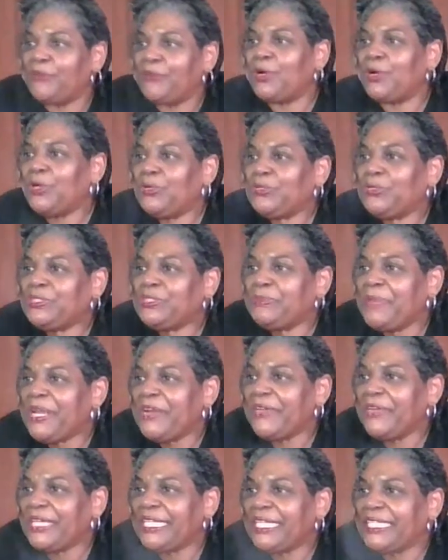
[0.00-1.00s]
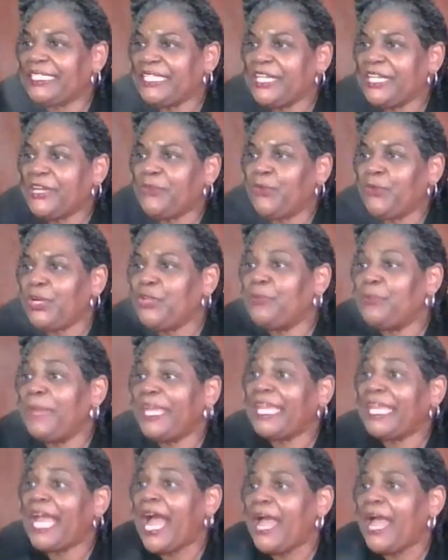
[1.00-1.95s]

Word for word: Rosemary is here. What are you making?